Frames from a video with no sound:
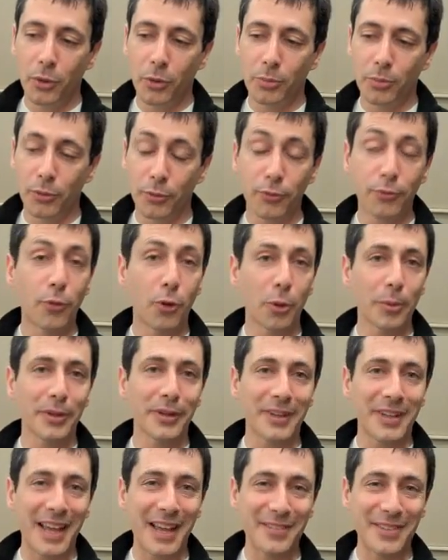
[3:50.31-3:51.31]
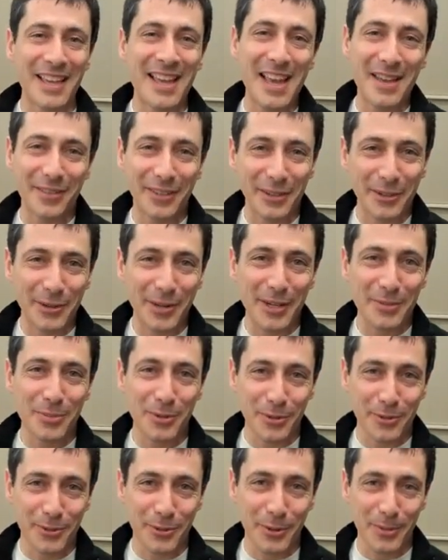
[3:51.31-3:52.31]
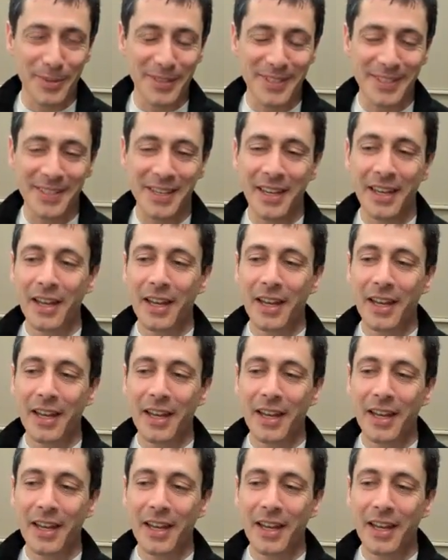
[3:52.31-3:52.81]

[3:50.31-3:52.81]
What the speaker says: performant, having great performance,